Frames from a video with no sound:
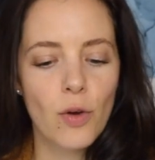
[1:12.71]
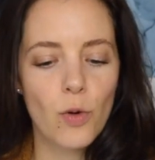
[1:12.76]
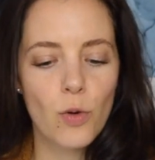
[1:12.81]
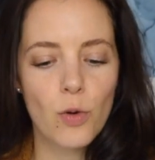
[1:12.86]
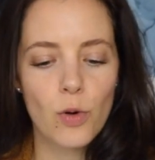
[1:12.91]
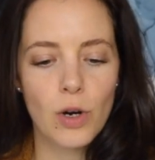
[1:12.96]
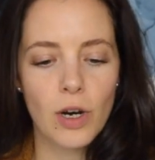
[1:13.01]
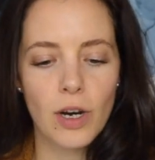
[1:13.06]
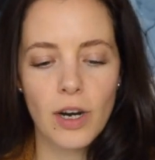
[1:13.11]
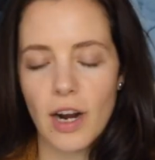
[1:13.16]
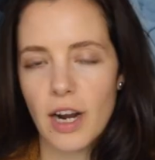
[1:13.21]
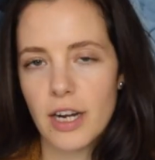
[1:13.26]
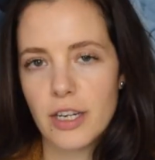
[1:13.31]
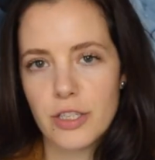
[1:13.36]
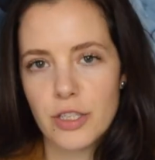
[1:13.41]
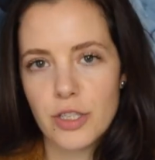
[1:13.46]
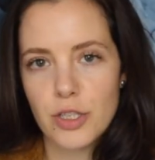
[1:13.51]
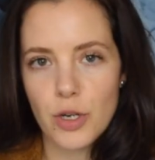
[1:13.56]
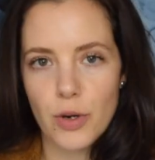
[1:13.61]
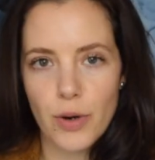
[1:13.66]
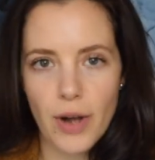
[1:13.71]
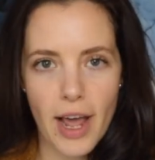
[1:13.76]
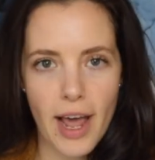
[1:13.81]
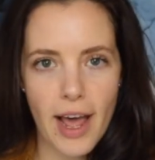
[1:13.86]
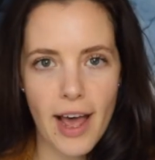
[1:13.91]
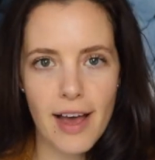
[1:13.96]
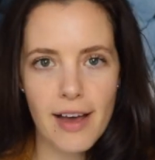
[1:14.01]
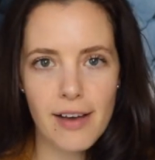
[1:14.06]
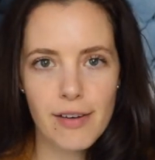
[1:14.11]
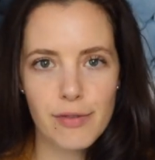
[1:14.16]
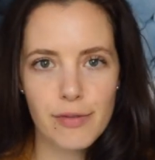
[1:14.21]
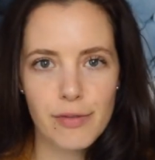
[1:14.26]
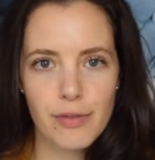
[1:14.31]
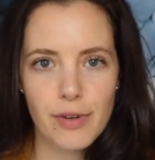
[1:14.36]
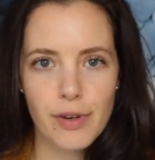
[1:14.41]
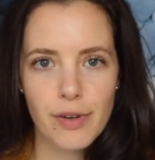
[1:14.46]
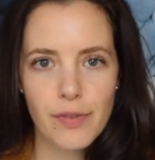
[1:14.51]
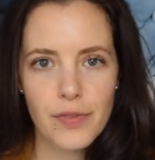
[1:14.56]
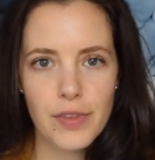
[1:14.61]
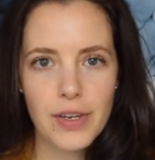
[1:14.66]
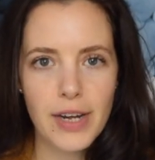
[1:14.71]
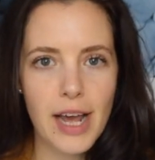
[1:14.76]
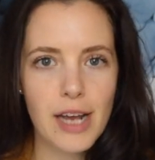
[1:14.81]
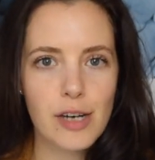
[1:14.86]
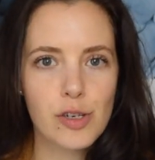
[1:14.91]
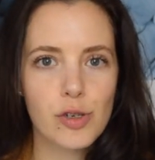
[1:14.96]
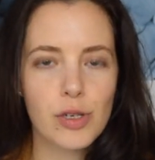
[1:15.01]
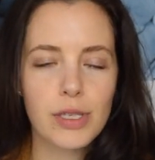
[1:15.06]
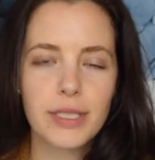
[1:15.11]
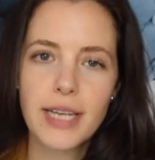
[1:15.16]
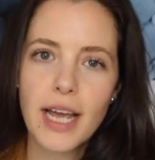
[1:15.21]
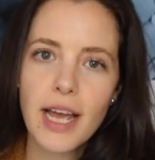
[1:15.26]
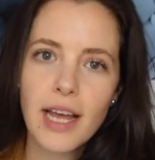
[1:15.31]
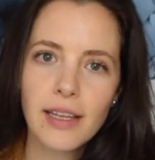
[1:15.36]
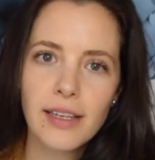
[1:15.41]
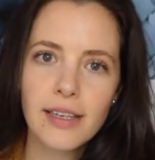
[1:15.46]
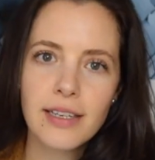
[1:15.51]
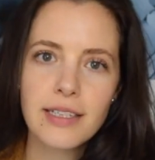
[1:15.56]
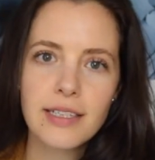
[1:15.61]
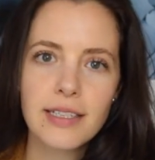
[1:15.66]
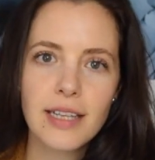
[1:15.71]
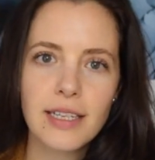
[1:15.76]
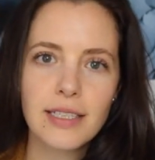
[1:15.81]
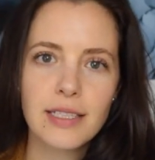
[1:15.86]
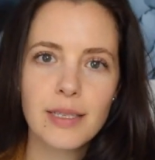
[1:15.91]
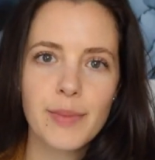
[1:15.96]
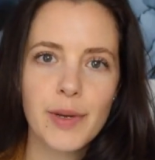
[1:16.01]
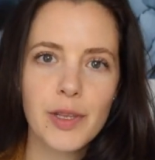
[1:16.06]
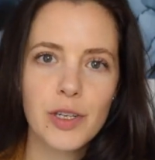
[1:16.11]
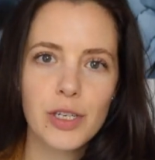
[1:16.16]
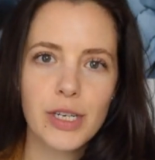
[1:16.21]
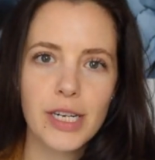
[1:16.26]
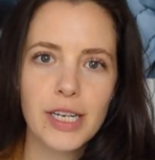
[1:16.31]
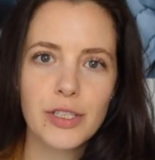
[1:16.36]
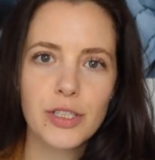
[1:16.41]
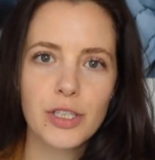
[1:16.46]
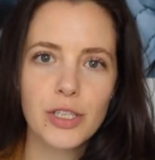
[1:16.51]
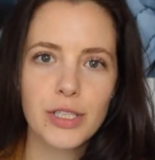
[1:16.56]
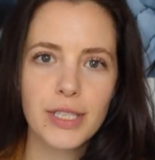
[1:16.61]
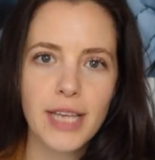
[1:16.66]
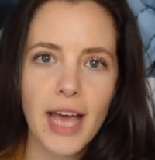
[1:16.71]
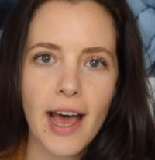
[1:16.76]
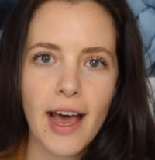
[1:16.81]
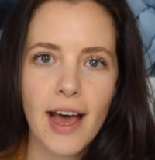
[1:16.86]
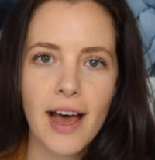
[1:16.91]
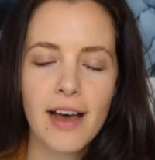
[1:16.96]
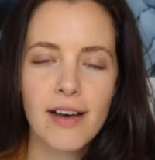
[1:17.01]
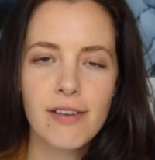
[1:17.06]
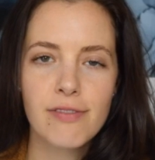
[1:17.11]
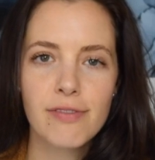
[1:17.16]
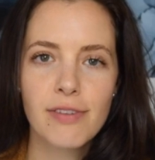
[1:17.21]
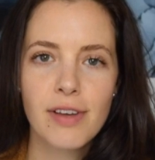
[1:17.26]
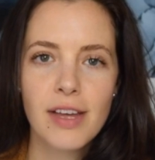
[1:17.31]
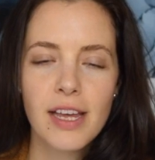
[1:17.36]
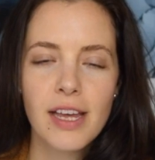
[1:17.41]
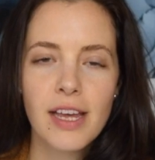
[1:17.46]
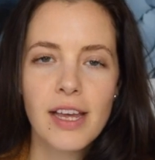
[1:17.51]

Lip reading: or I just don't have the natural talent that some other dancers have,